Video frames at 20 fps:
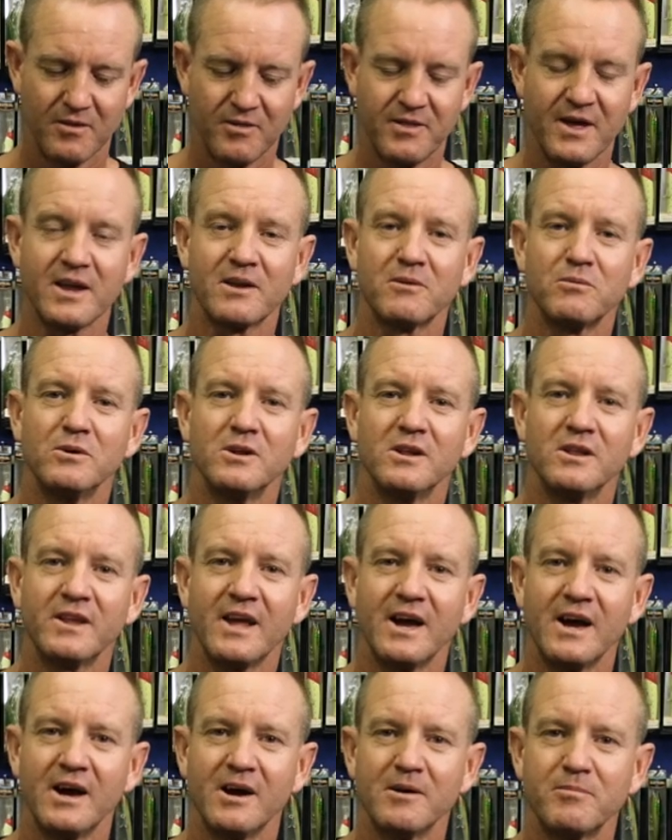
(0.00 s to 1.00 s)
That will
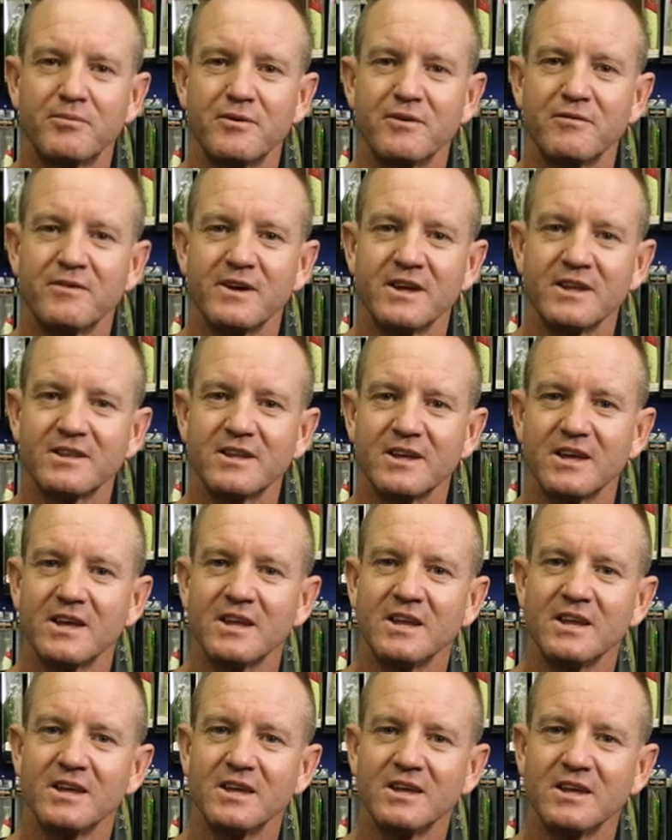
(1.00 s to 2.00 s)
now prevent
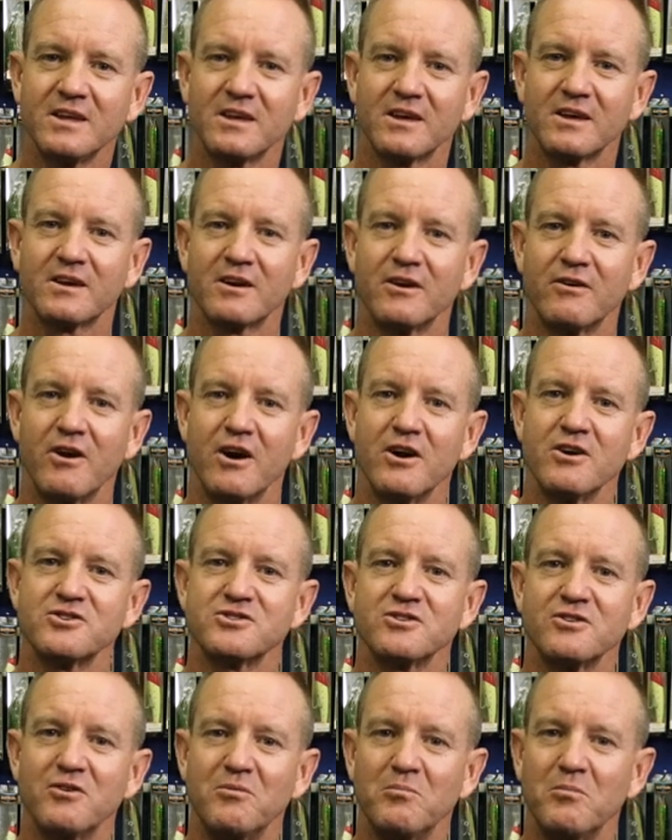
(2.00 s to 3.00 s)
any
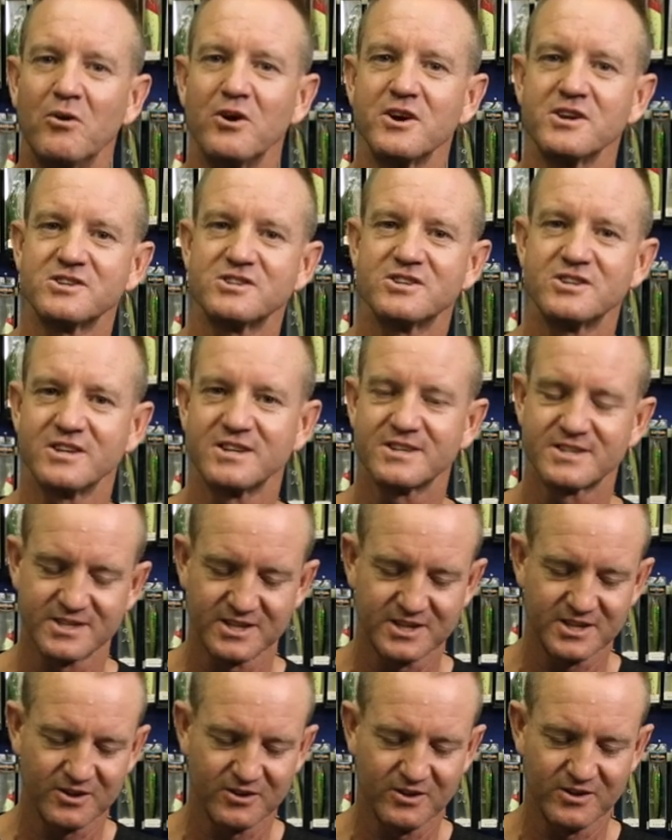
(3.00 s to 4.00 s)
corrosion or moisture
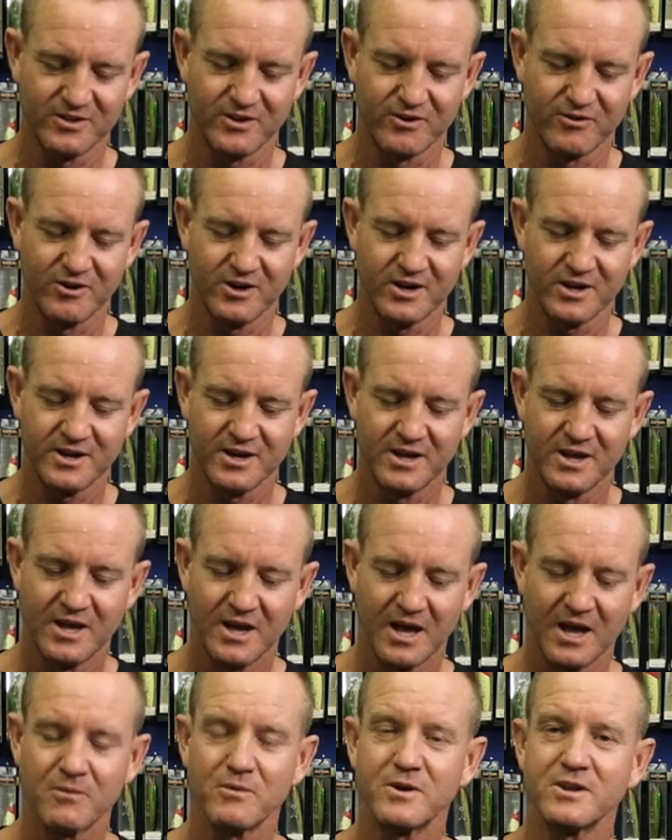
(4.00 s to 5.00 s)
sitting on the rod,
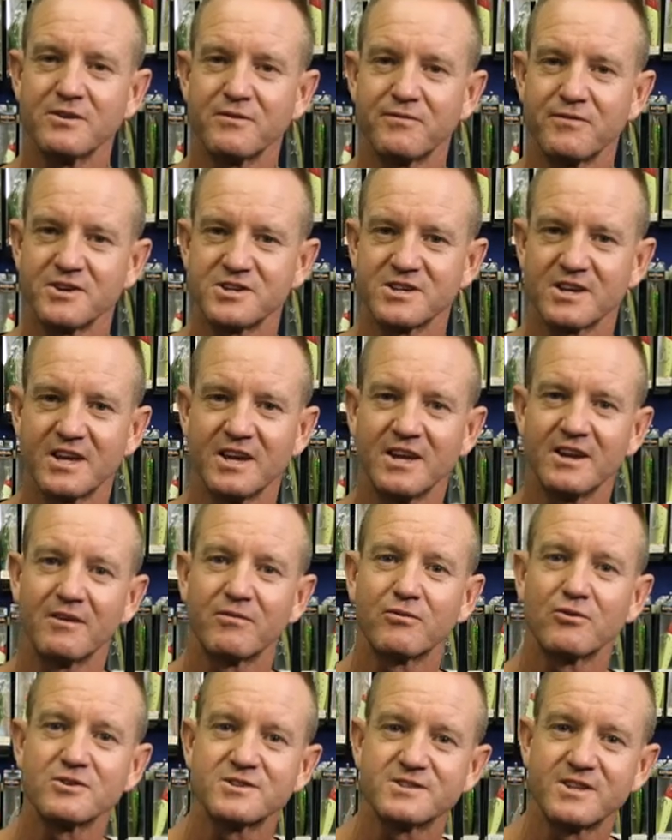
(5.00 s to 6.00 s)
and when you fish again,
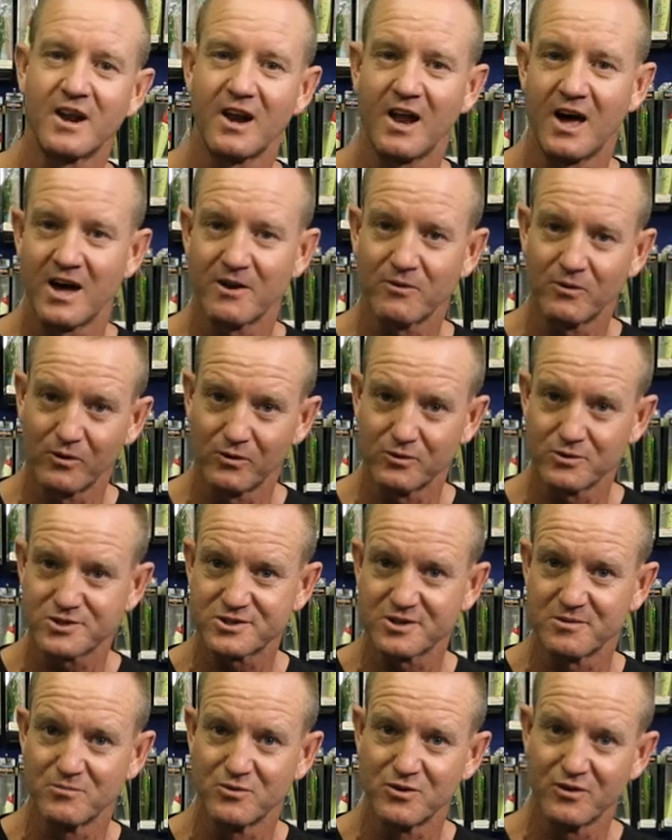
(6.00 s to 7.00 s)
of course, the line will
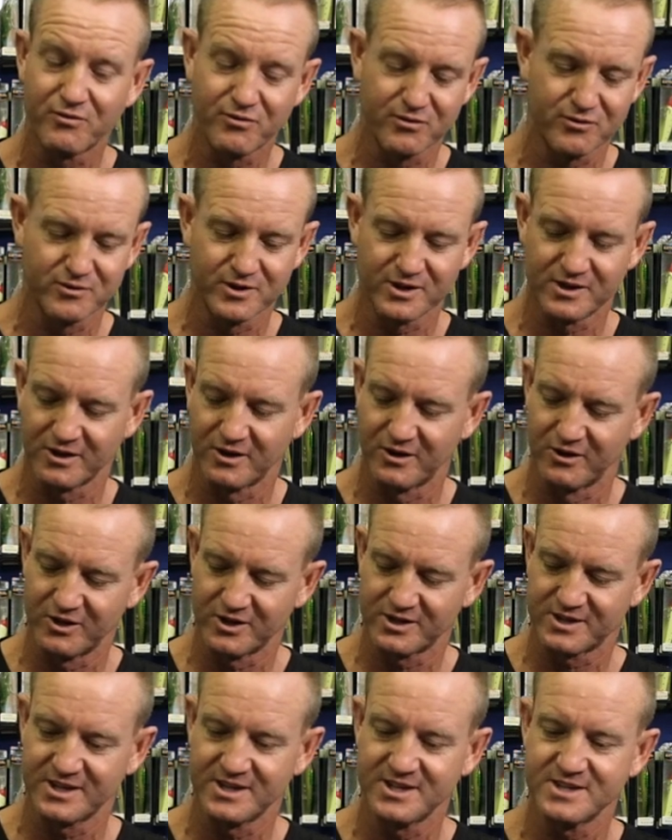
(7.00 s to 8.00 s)
also move through it a
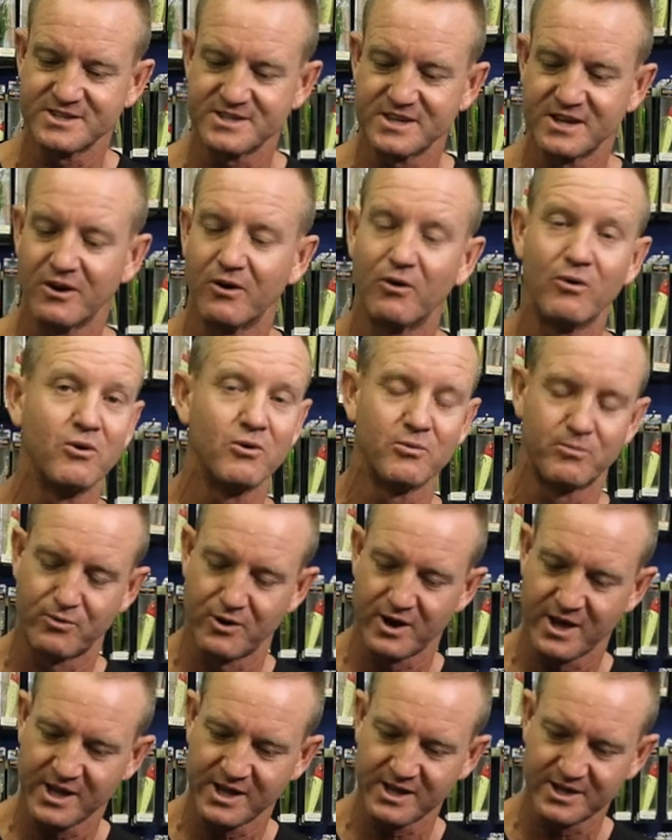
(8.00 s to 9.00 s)
lot easier, or
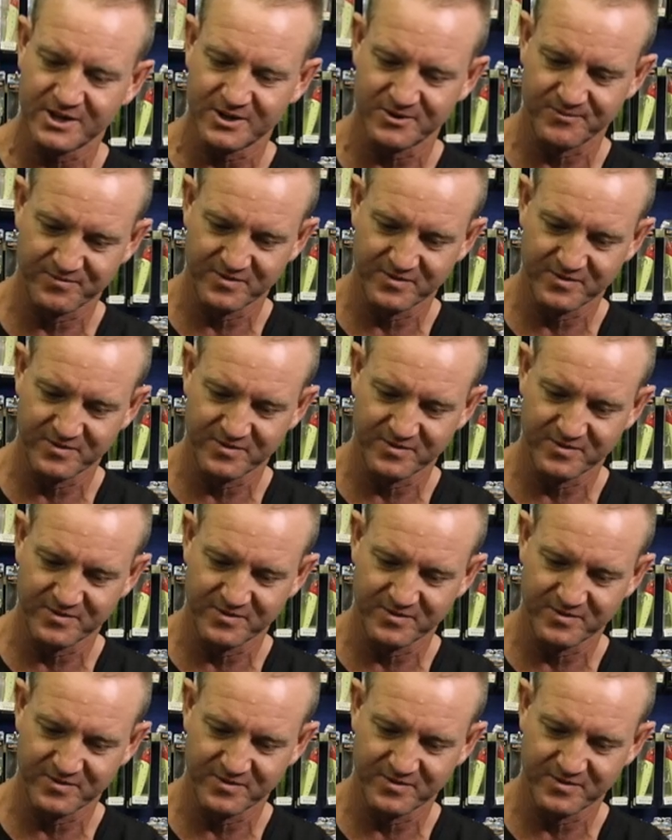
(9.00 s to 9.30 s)
braid.